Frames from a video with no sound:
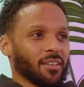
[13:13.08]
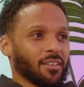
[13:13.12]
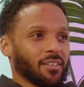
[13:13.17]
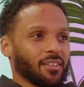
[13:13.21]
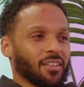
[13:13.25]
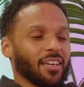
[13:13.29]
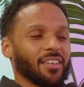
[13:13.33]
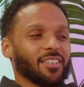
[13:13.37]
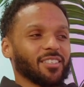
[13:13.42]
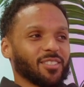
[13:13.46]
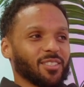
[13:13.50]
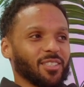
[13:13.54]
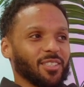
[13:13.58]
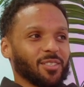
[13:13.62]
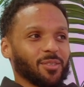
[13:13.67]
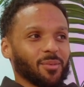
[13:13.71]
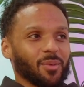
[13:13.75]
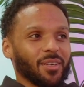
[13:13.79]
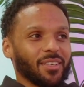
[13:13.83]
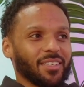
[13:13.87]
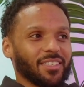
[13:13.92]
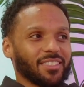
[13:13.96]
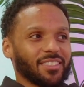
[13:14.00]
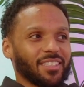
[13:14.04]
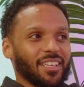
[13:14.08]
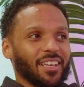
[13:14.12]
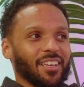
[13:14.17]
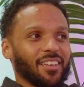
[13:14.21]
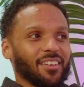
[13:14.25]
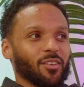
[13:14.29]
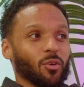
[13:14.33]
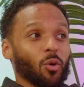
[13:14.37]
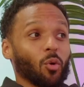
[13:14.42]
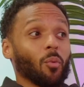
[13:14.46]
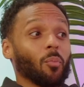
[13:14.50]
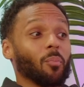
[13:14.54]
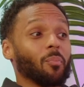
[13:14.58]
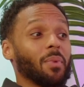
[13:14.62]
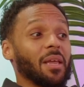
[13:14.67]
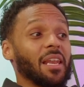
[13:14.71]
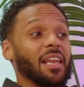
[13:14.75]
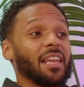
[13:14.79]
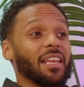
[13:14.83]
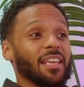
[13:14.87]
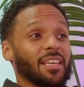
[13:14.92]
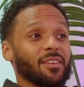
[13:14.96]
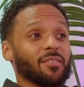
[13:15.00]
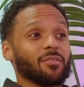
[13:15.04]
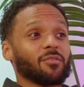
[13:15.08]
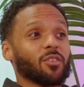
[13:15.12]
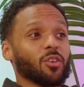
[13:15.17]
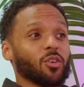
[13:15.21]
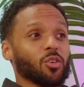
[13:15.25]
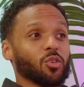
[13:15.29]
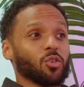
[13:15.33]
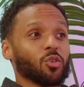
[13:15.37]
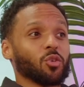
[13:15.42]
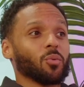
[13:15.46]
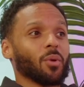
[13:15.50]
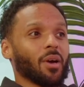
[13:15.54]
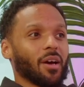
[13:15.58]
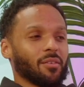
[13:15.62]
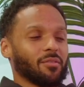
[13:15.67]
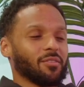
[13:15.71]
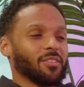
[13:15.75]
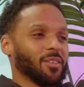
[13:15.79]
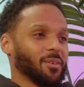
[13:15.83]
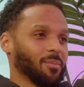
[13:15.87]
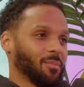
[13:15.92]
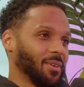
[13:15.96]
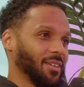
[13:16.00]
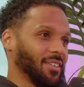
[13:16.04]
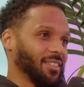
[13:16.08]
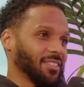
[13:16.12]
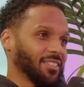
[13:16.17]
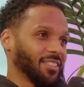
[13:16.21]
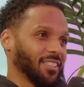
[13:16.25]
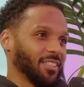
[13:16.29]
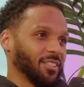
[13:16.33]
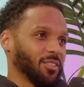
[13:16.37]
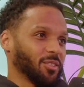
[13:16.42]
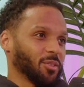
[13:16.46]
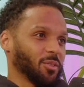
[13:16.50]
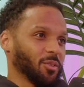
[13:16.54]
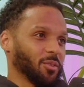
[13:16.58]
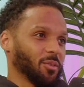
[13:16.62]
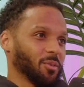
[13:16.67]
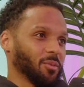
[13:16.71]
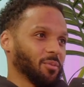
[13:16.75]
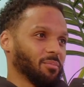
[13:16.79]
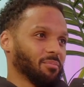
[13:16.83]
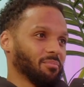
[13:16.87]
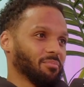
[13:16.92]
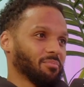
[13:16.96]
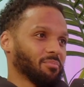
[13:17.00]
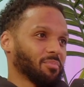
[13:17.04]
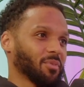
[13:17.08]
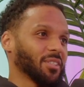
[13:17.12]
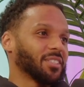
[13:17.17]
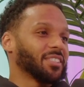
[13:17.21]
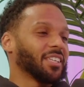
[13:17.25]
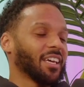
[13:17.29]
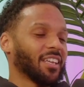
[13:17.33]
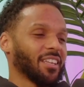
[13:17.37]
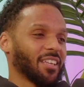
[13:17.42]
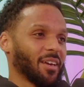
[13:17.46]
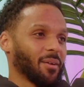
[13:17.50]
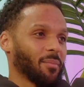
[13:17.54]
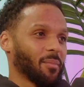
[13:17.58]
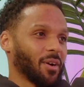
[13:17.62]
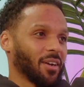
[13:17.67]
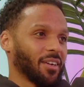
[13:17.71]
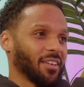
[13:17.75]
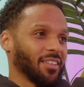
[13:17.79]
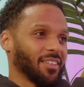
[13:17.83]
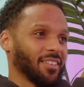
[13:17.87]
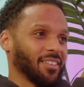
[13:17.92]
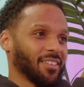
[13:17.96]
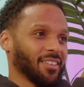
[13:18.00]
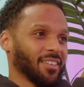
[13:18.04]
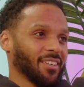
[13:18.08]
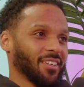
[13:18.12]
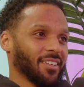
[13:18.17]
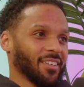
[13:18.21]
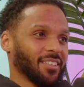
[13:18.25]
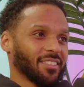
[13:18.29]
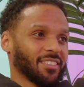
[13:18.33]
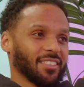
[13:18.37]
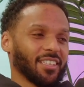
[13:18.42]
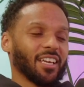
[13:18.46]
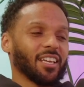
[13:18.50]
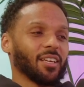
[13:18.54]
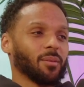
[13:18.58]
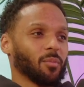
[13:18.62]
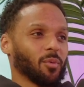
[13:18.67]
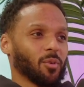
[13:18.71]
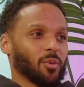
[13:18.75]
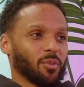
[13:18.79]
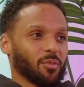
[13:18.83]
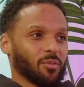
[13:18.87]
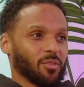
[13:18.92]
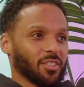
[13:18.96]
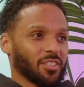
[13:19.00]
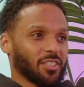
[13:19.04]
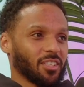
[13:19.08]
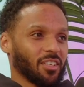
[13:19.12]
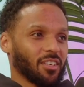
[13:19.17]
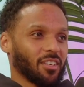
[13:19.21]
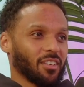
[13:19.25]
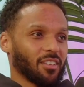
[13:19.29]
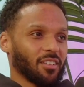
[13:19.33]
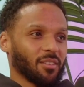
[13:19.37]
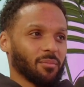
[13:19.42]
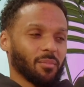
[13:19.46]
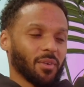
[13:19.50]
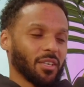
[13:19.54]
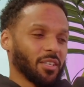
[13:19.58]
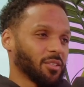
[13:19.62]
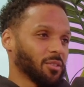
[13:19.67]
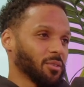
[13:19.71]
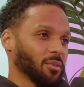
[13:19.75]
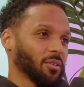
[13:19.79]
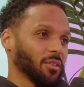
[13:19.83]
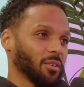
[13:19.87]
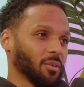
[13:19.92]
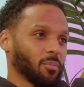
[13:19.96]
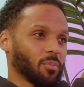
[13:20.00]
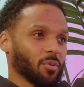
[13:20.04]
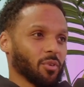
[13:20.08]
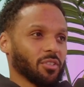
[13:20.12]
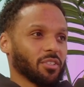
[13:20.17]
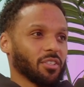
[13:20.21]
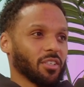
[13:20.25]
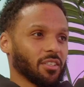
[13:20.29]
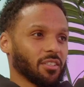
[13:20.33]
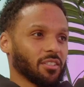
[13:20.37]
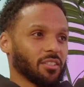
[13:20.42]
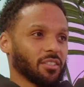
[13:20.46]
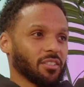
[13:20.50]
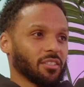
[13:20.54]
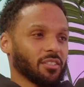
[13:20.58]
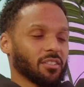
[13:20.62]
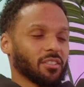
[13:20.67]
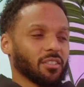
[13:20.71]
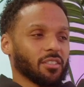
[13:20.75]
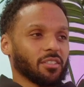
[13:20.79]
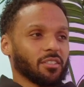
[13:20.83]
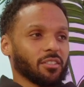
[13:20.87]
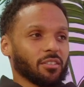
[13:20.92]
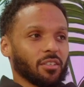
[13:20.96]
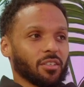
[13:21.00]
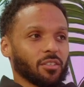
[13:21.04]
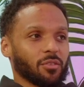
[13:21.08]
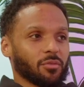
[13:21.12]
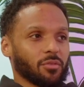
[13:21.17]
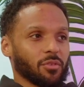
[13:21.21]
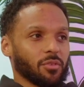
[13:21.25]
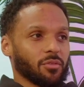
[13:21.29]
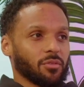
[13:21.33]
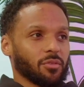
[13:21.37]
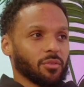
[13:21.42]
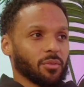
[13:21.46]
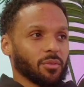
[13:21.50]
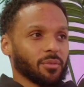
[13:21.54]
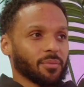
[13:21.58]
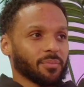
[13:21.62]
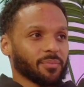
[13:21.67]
They just need to understand or believe that you have the ability to protect their money, to get them a good return and make sure that the project is it's fruitful.